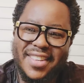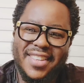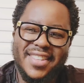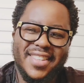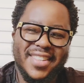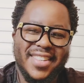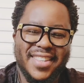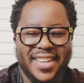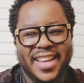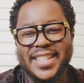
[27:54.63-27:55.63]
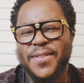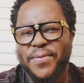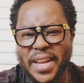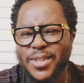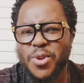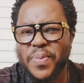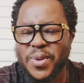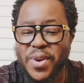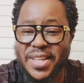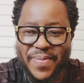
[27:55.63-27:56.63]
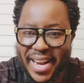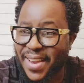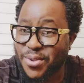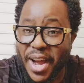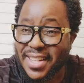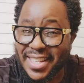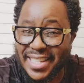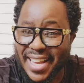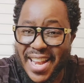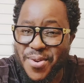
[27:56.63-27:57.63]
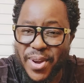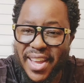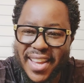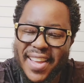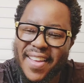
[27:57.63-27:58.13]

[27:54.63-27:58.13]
It's a very stupid question, but I have to ask it anyway.